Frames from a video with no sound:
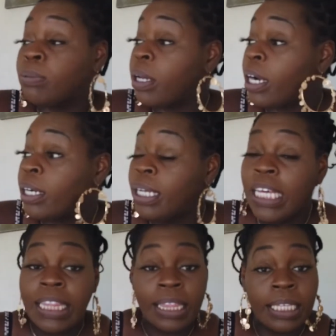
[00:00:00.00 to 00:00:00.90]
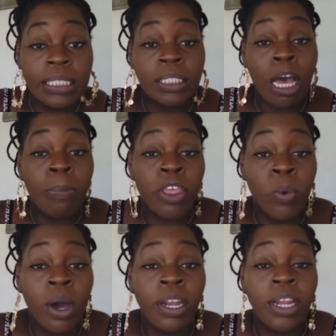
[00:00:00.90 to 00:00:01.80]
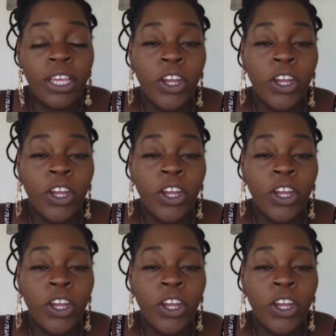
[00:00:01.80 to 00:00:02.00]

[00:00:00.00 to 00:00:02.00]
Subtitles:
"Sweetheart, this is the stop that you wanted.